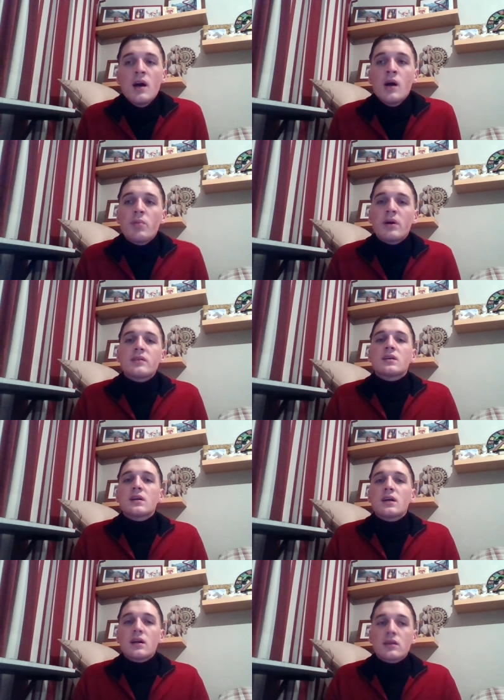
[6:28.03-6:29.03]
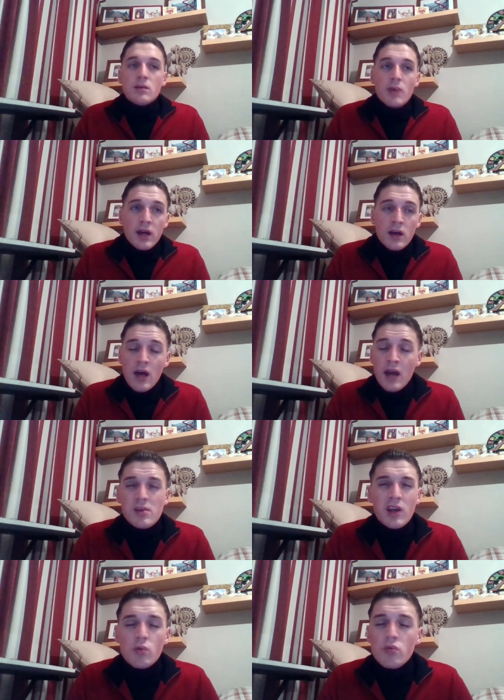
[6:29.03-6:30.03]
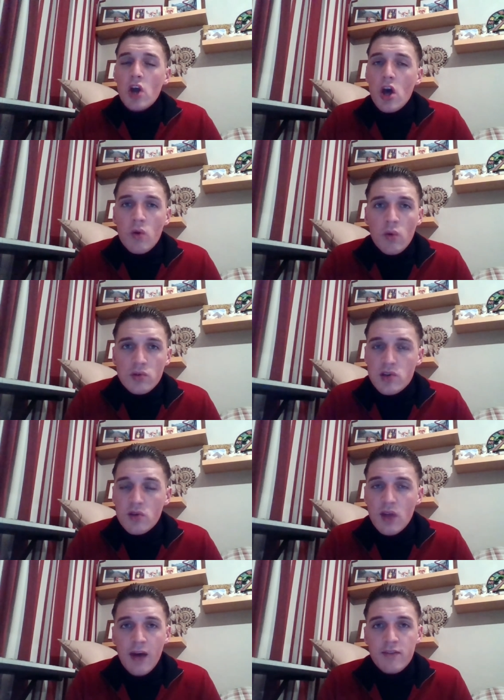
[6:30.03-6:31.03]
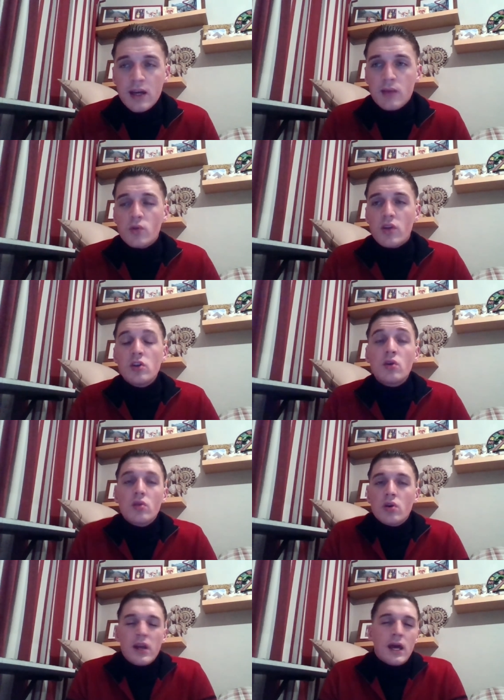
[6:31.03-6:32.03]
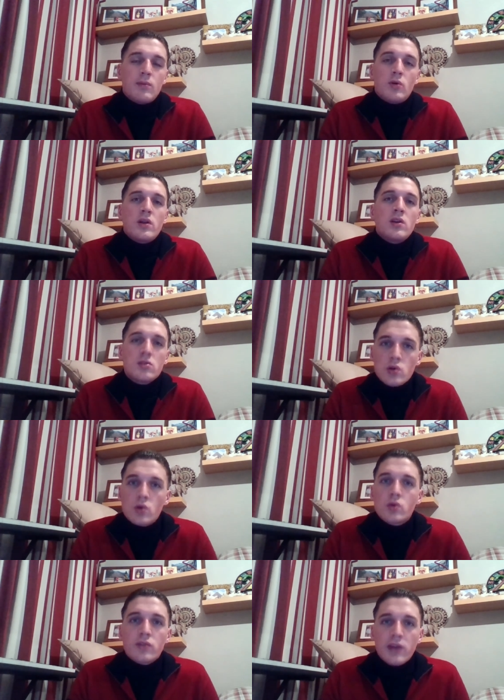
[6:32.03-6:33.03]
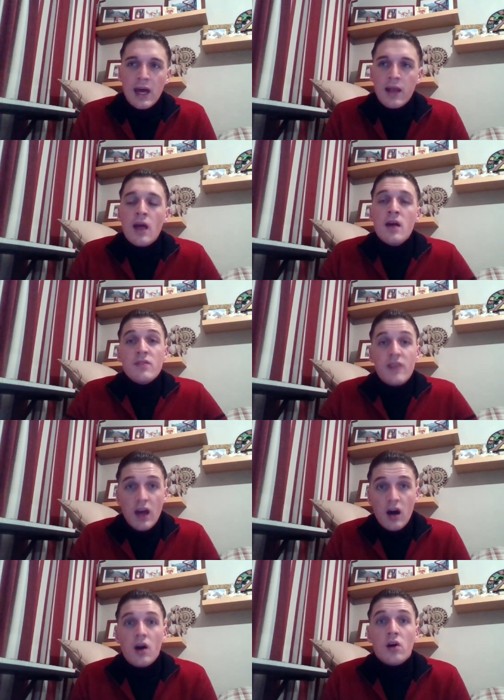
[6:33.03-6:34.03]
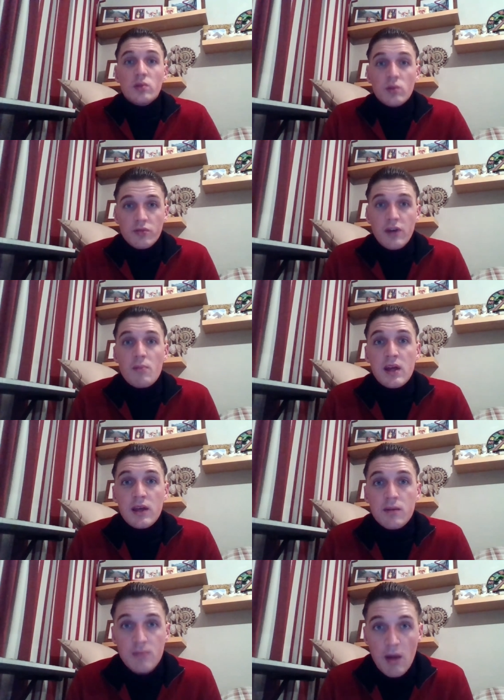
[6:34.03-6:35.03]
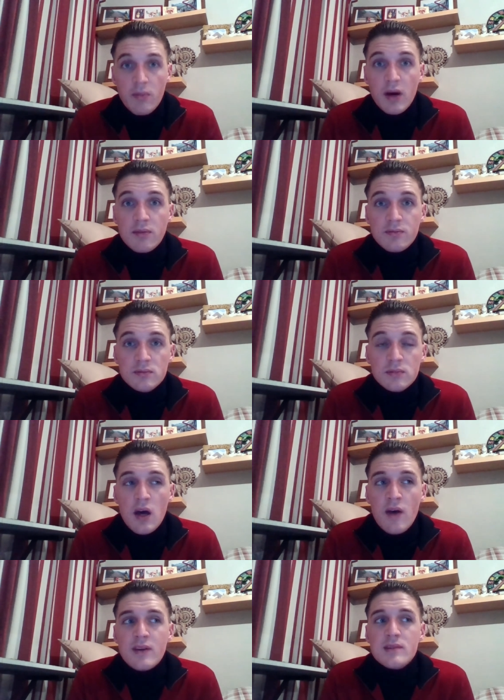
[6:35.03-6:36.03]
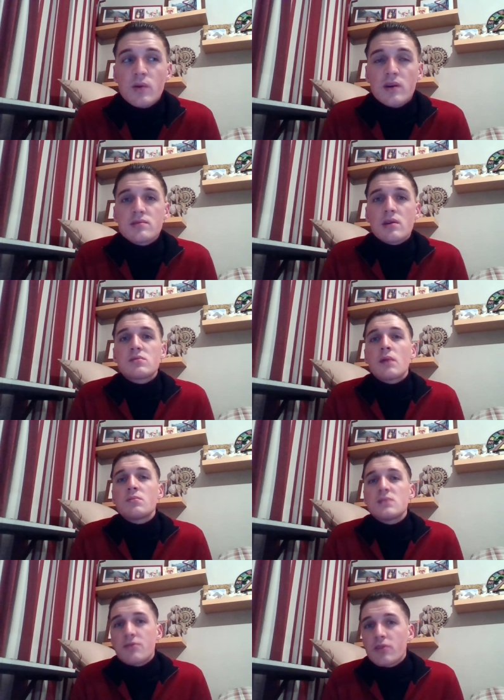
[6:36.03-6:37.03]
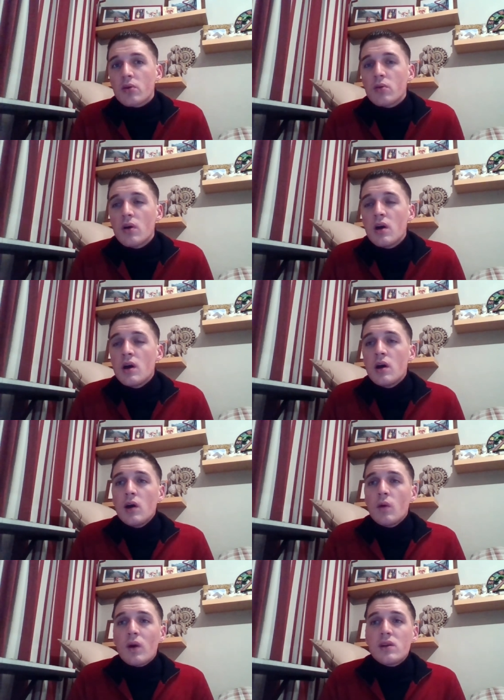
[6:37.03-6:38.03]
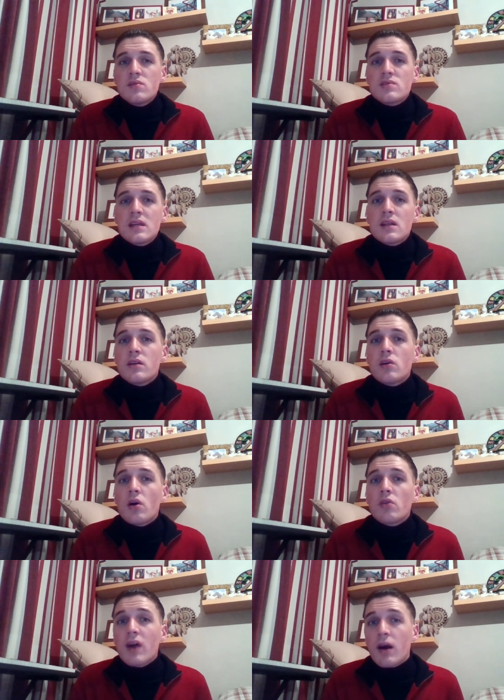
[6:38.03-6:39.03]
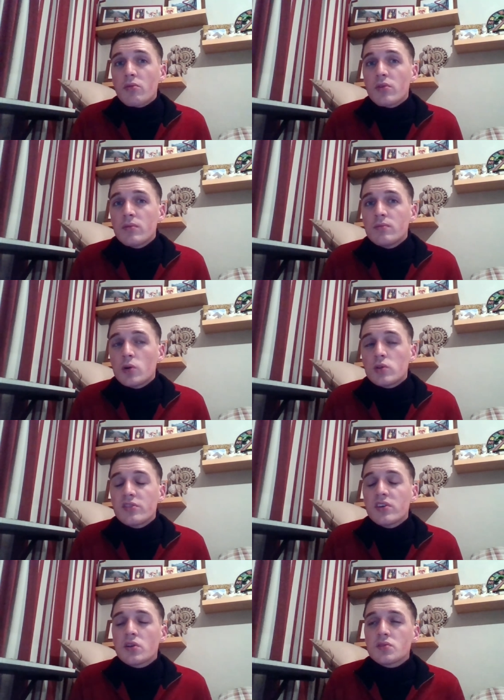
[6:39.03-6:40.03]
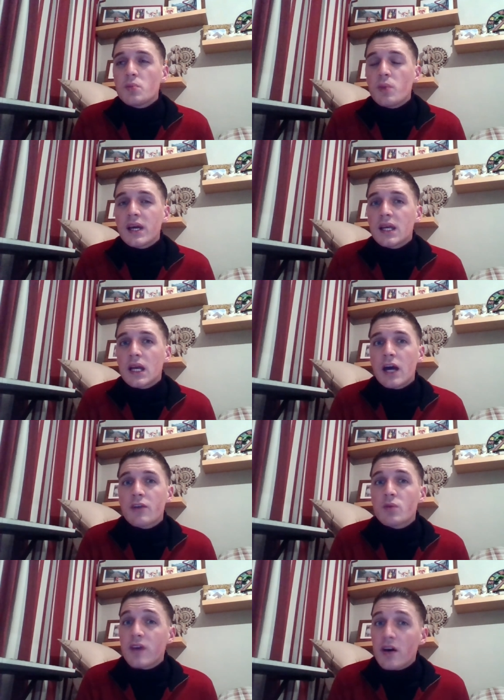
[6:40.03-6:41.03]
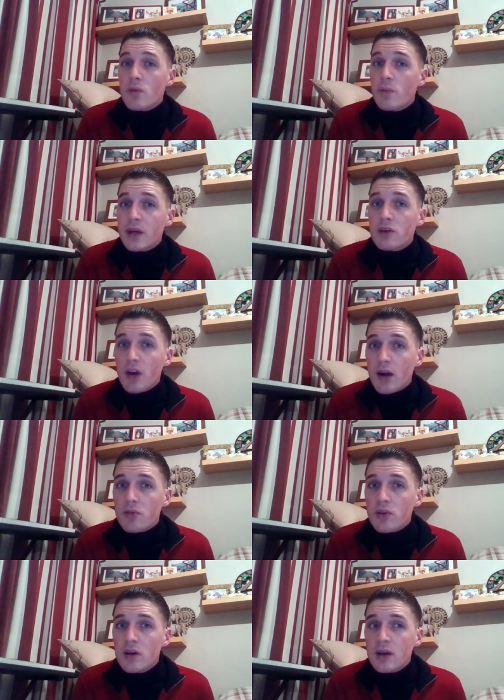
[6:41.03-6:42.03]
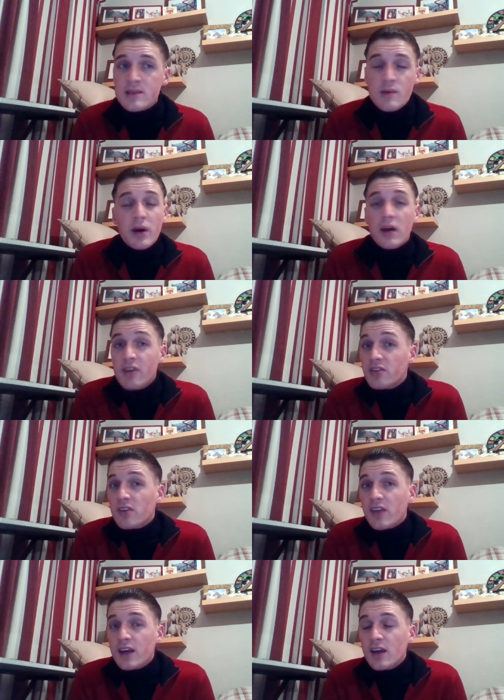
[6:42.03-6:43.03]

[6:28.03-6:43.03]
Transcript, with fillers: but no matter anybody who knows who they have an animal, they're not an animal, they're not a dog or a cat. They are your family member, and that's why it's so damn difficult when you see that they're not around, or even contemplating a life without them being around, because they're part of everything.